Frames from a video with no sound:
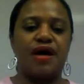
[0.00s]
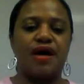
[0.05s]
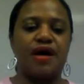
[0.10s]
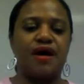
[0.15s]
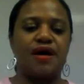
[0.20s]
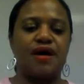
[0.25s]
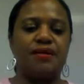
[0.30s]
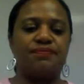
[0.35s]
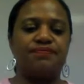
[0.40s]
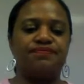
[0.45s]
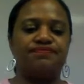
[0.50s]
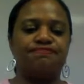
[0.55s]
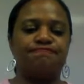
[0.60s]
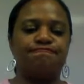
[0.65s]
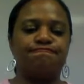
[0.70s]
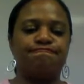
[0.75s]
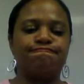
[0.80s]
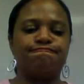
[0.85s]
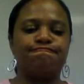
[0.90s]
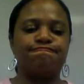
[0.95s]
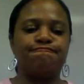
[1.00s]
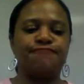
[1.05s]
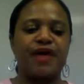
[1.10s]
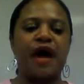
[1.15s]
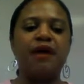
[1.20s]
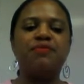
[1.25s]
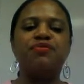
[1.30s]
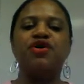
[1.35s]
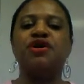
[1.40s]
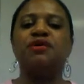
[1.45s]
I'm
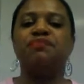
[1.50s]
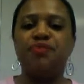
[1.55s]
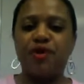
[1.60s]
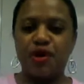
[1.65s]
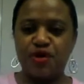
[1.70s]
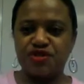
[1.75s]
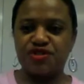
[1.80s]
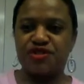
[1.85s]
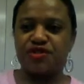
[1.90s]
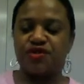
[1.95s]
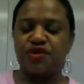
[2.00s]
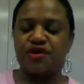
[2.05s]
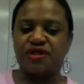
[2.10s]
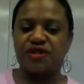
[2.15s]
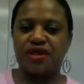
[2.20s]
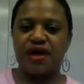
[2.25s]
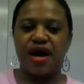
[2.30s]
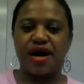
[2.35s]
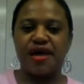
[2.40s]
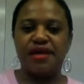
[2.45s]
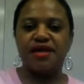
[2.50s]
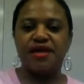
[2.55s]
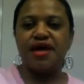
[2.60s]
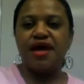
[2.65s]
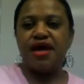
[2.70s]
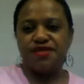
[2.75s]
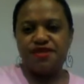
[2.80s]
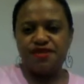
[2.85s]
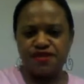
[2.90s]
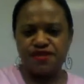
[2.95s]
going to post it online.
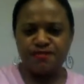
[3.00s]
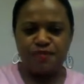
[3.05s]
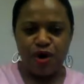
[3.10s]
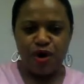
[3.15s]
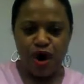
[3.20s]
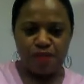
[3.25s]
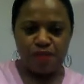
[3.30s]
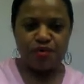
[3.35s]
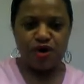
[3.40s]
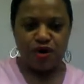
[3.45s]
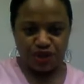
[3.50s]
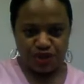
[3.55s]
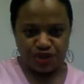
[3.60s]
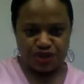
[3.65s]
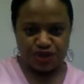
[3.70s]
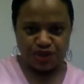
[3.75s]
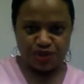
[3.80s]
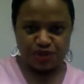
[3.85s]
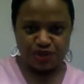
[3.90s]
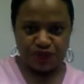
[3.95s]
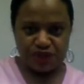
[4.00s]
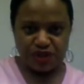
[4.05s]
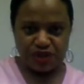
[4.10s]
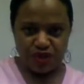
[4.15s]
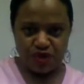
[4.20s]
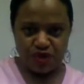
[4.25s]
There's a poem called Children